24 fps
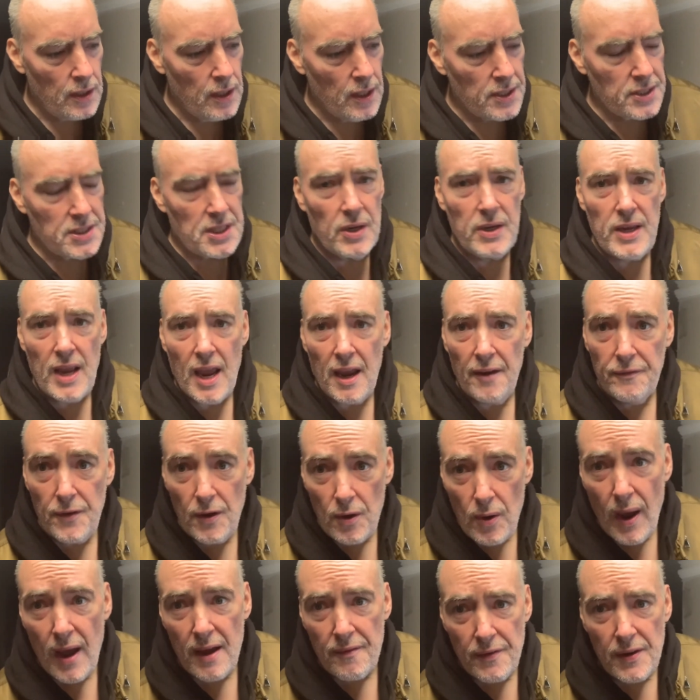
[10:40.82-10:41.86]
So yeah, if
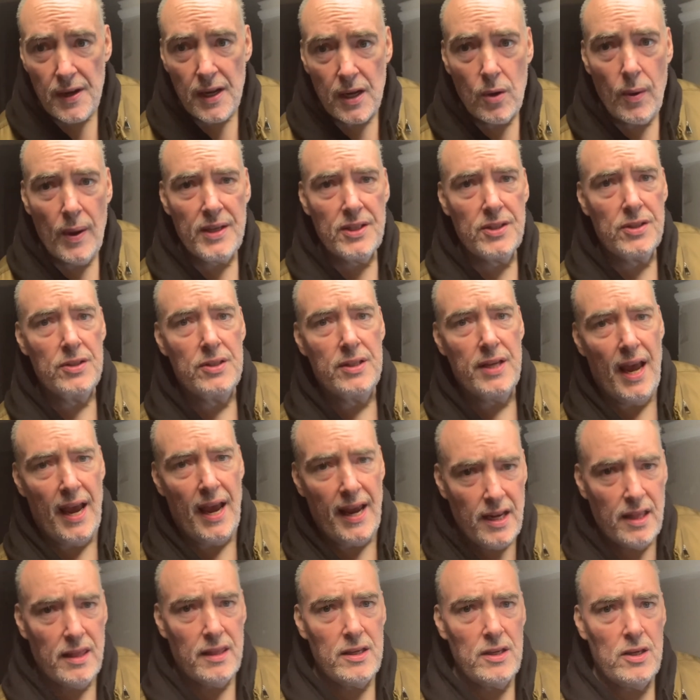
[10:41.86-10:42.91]
you have any questions,
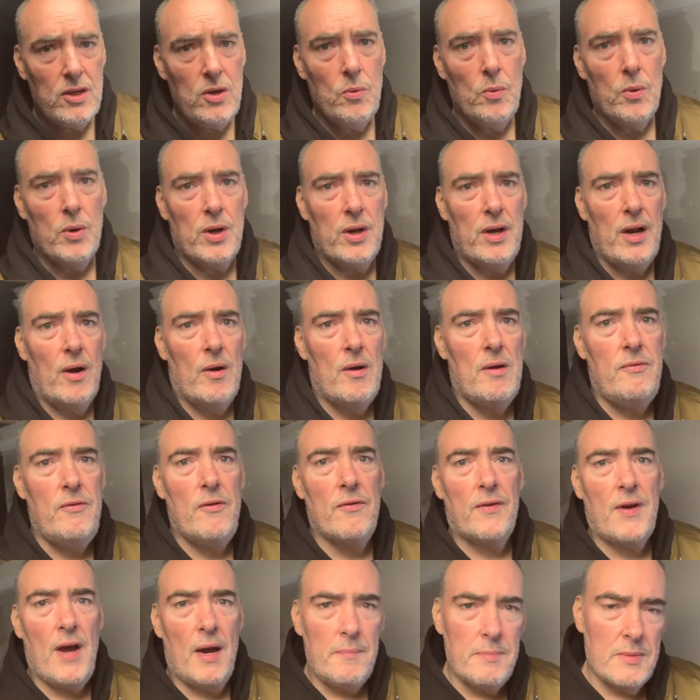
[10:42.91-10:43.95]
anything you want to know, if
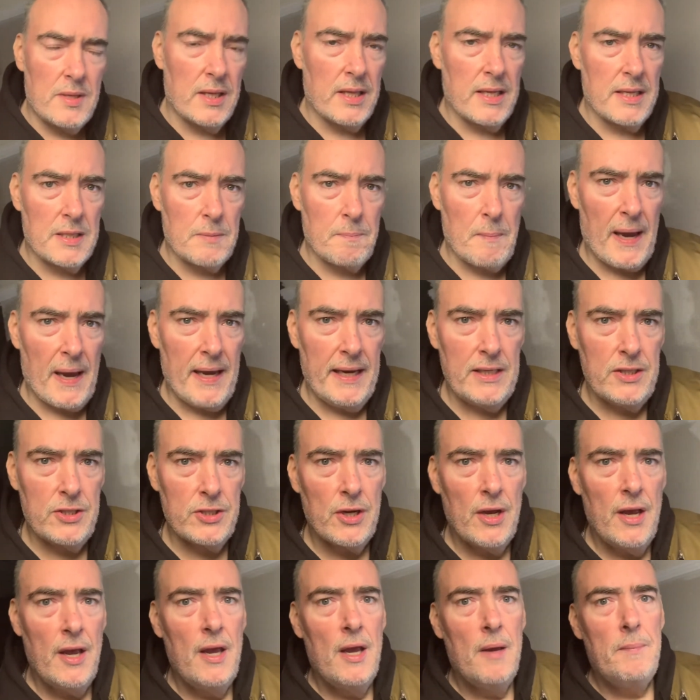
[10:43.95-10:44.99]
you've come to this page
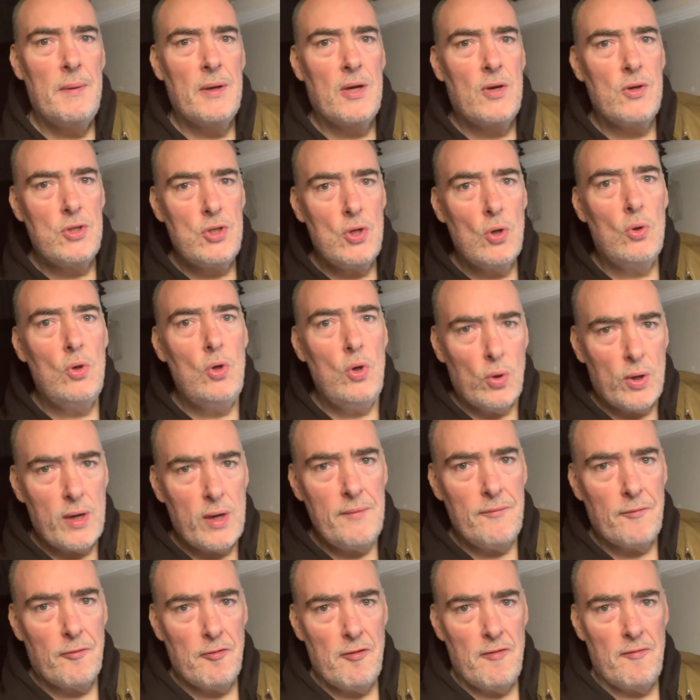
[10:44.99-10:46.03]
because you're
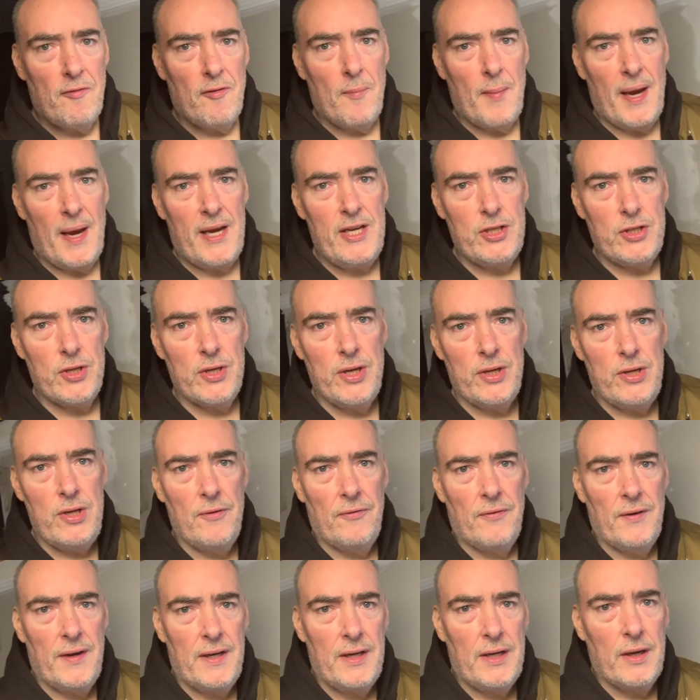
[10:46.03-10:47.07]
looking for information and you
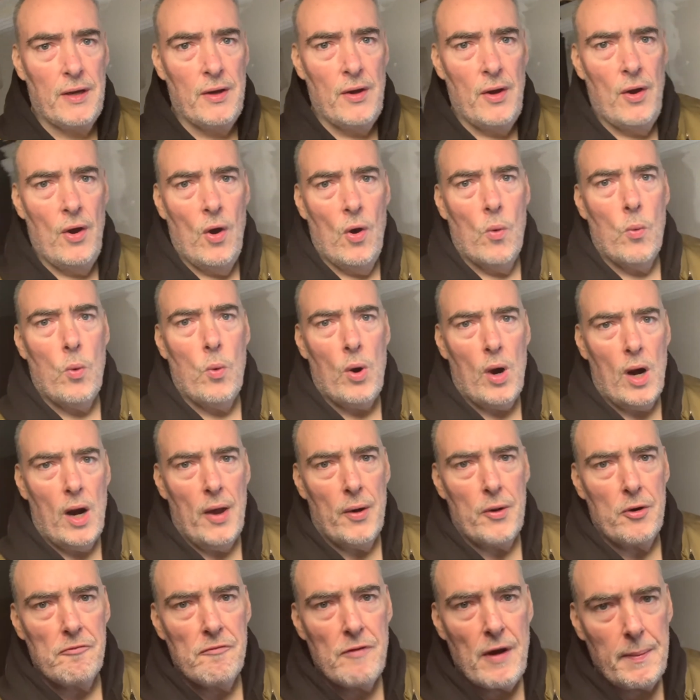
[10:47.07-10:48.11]
think, what a
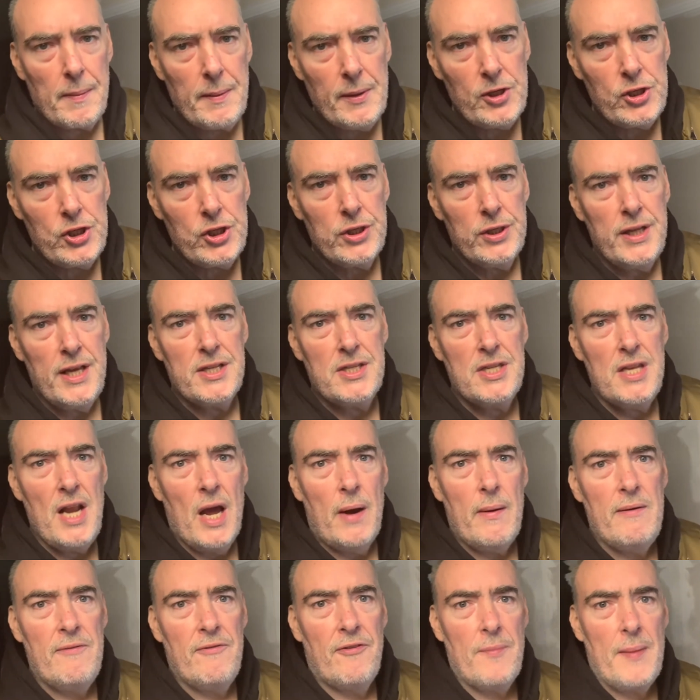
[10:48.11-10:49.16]
load of rubbish, there's no
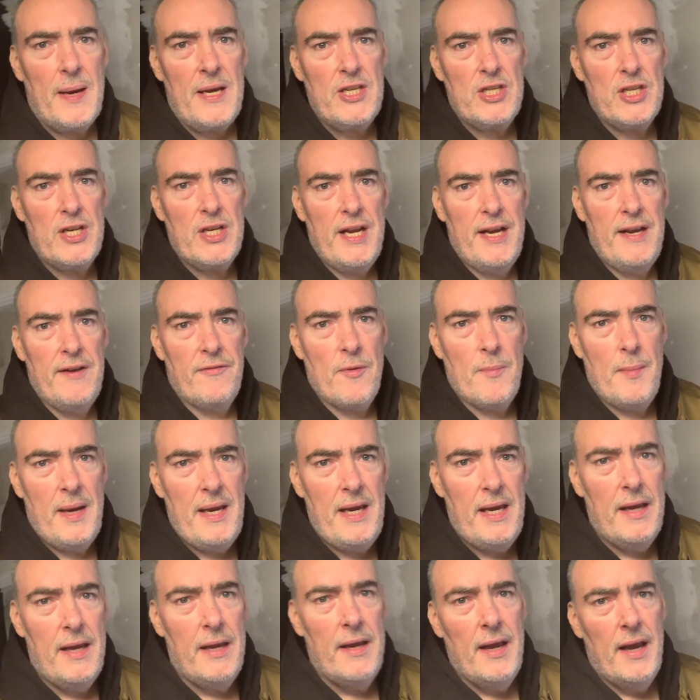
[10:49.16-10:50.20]
information here for
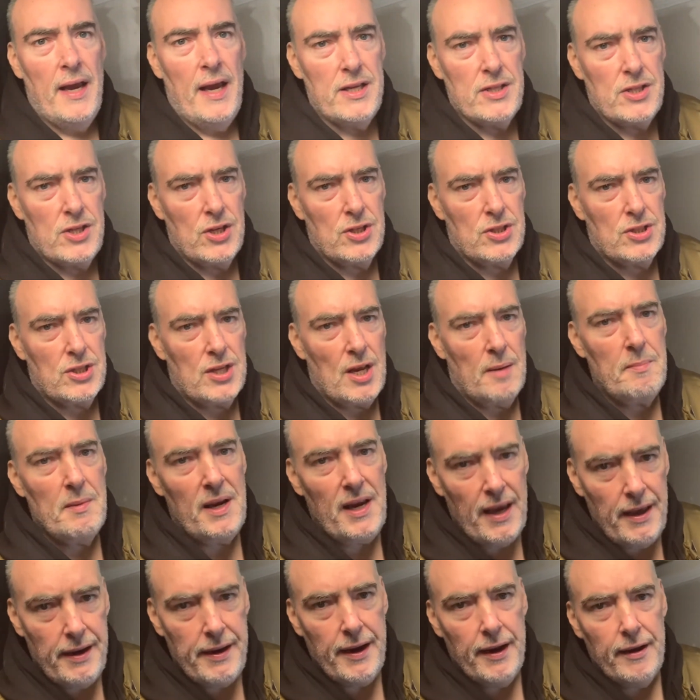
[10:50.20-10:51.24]
me, it's just some
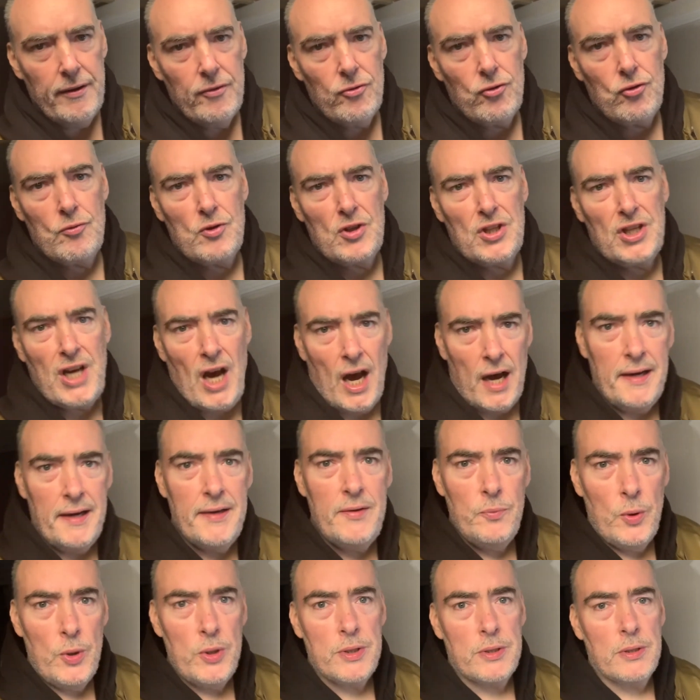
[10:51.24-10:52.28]
idiot cutting
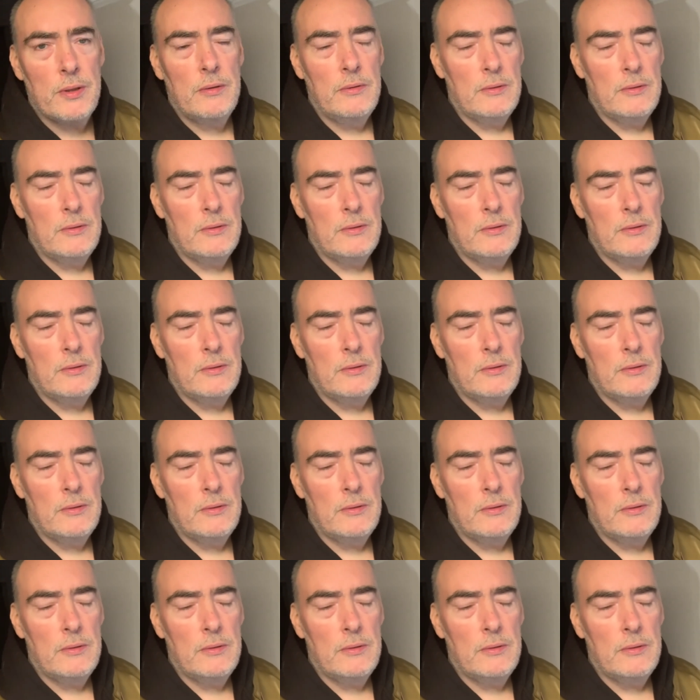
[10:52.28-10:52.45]
wood.